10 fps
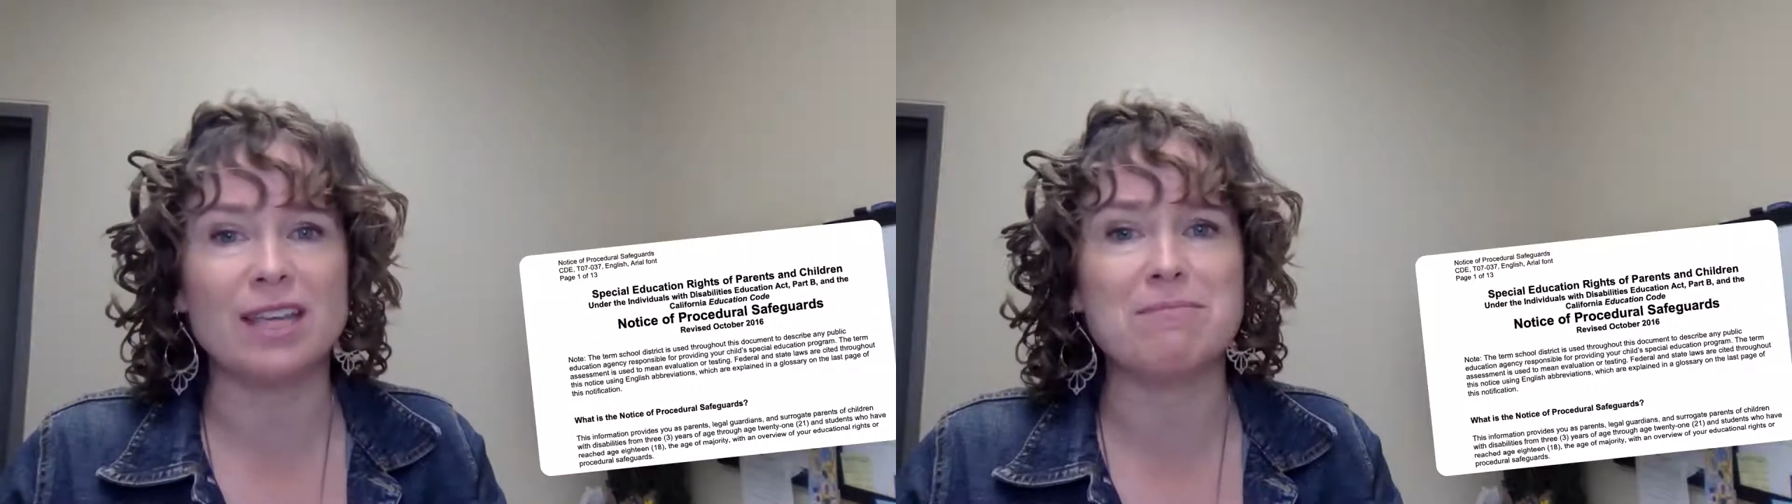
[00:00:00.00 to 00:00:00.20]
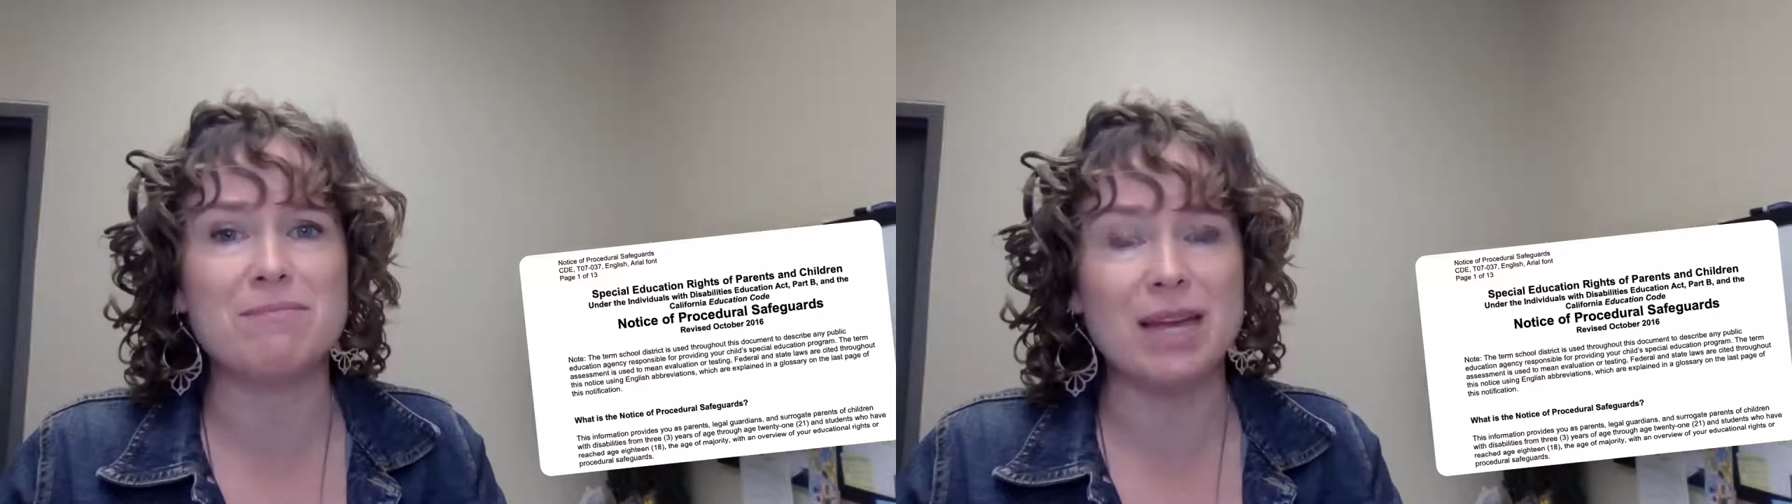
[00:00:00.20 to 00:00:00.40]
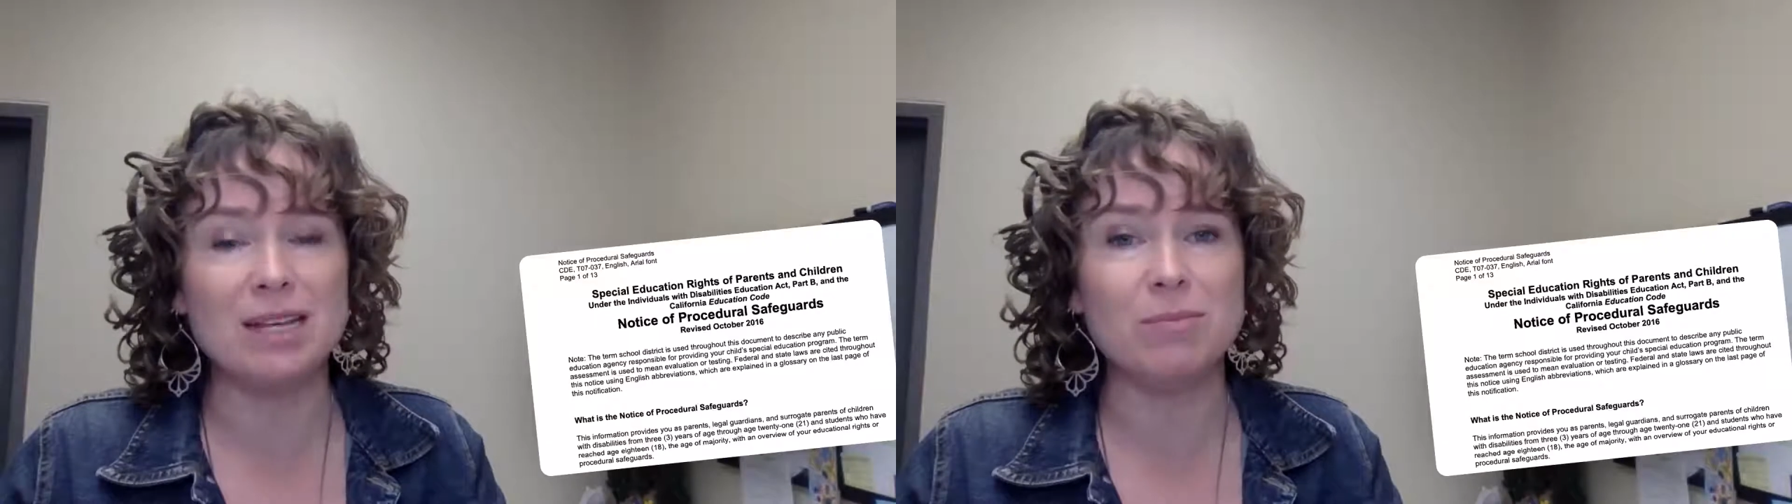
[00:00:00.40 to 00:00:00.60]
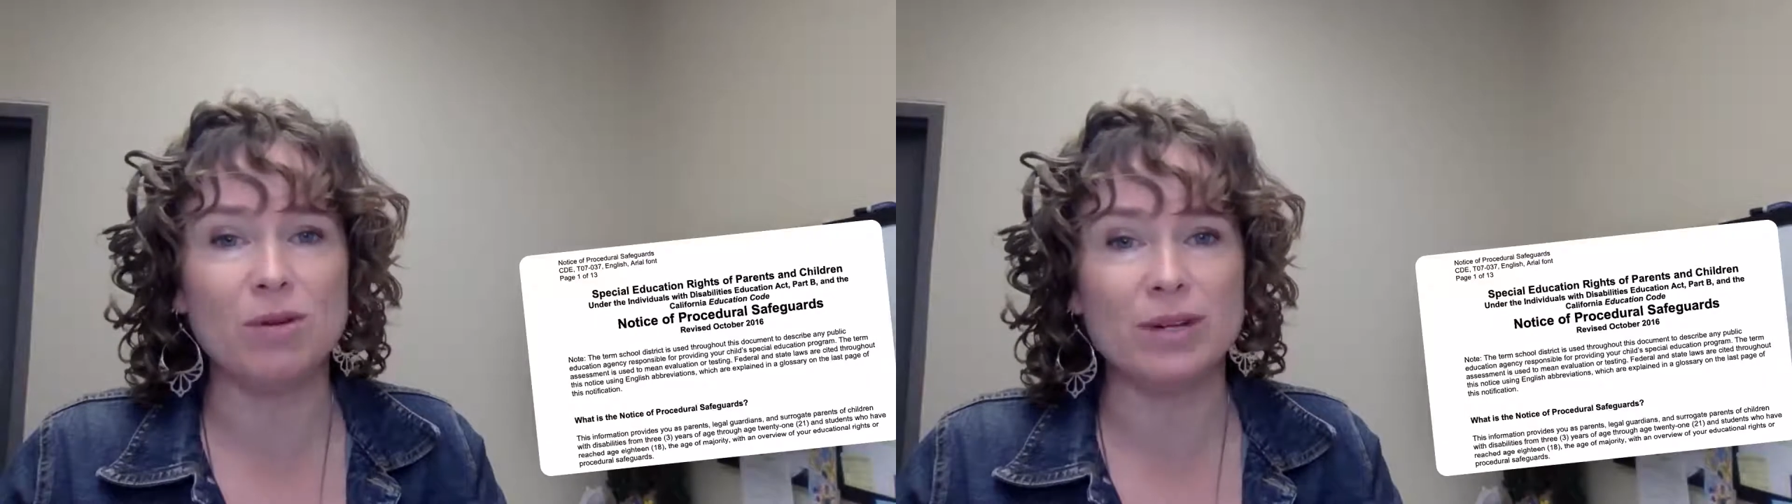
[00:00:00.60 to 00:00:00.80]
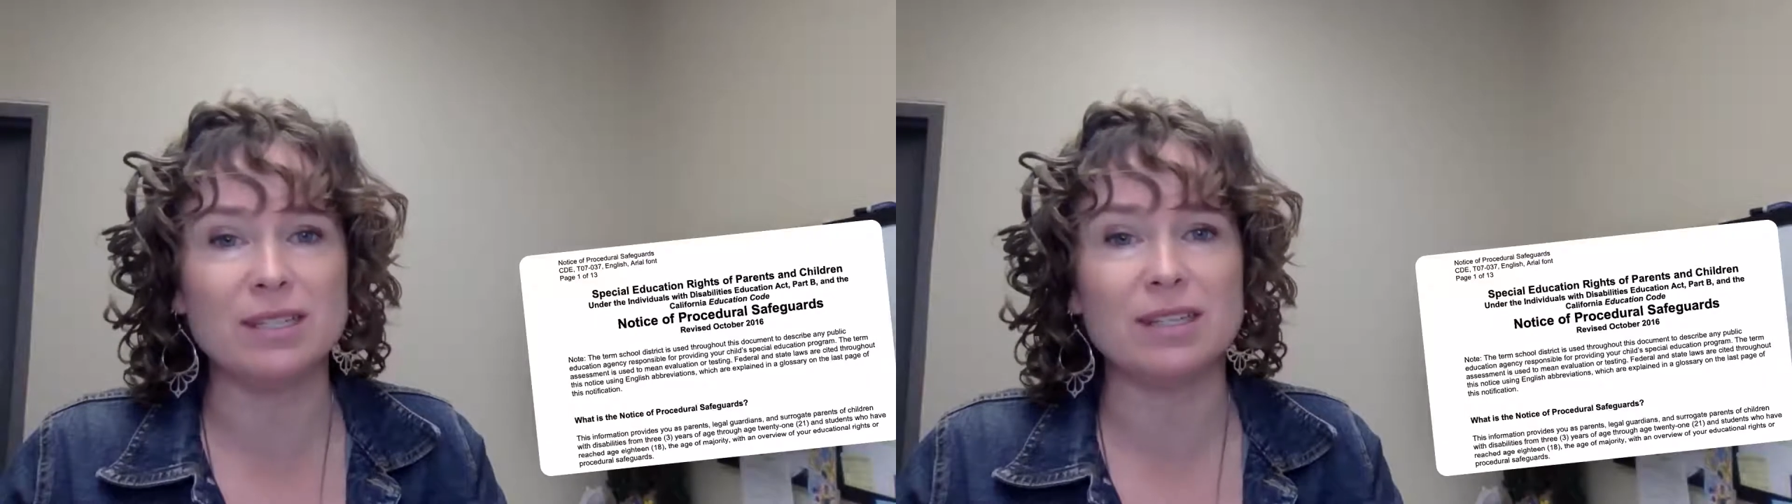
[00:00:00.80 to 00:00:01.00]
at many
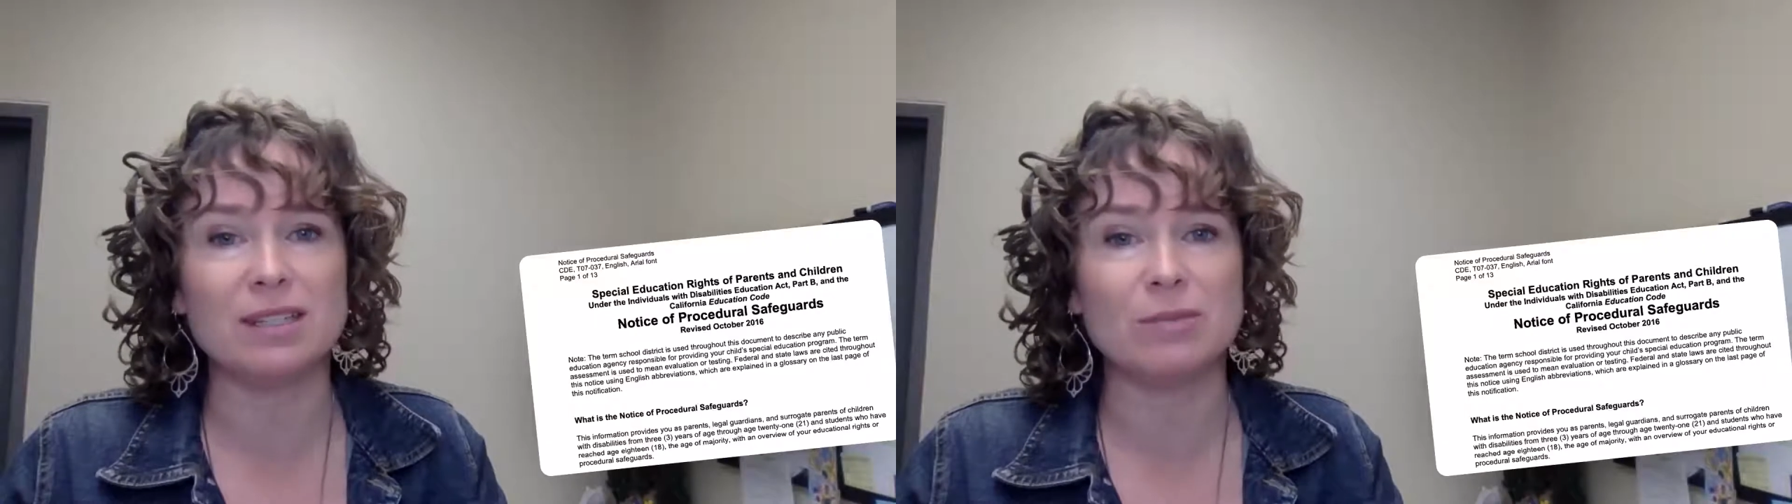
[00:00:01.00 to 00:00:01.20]
points in the